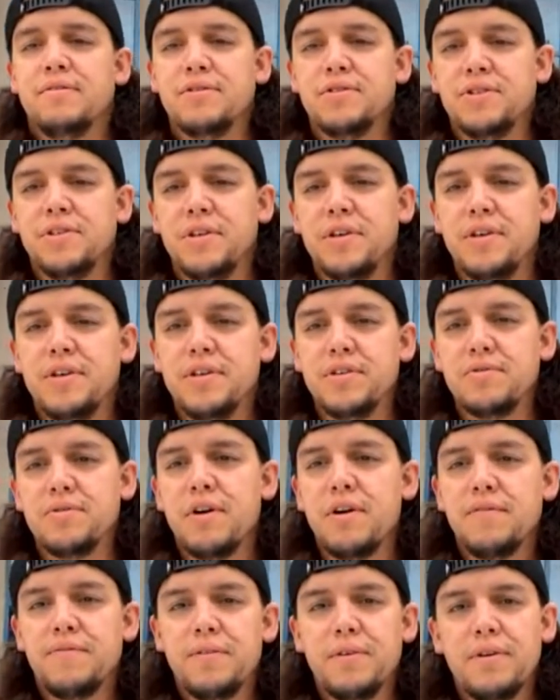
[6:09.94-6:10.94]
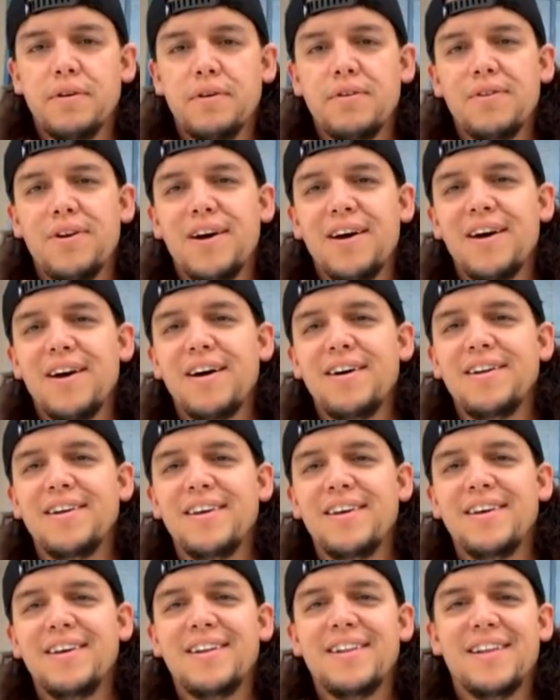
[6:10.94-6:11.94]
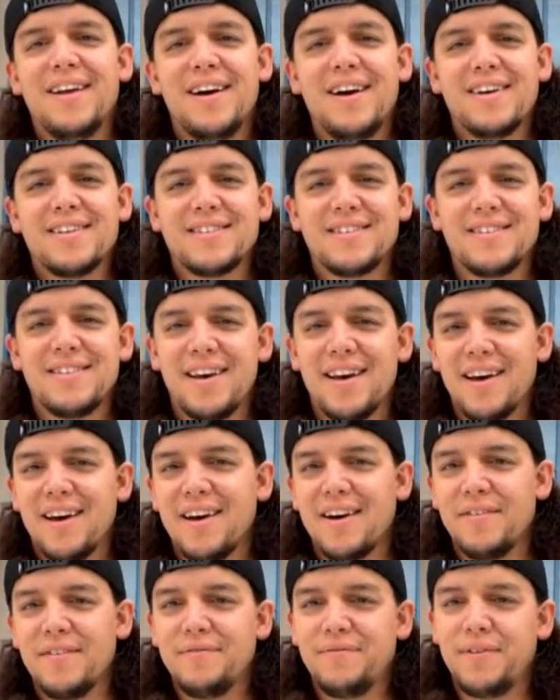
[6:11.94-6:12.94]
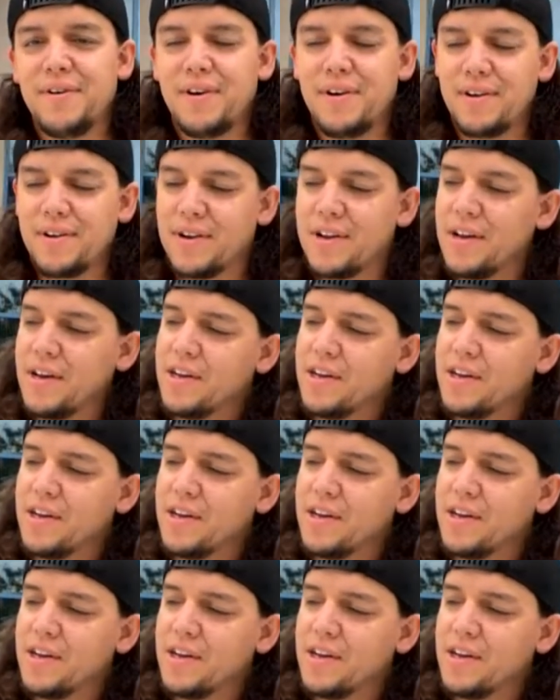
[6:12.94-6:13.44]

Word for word: She's rough and rowdy, likes to have fun.